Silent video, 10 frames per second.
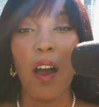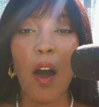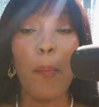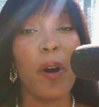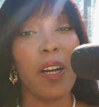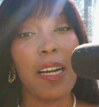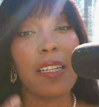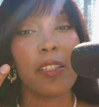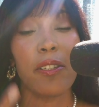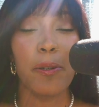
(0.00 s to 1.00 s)
put it into
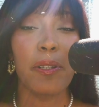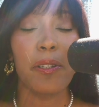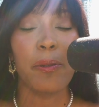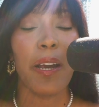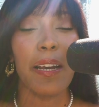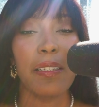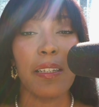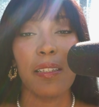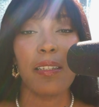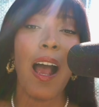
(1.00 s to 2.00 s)
2
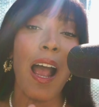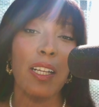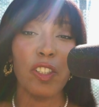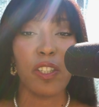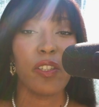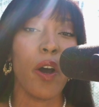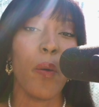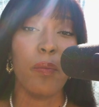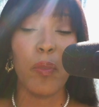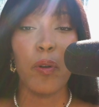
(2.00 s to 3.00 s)
suitcases, and just go and
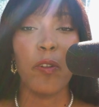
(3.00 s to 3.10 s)
move.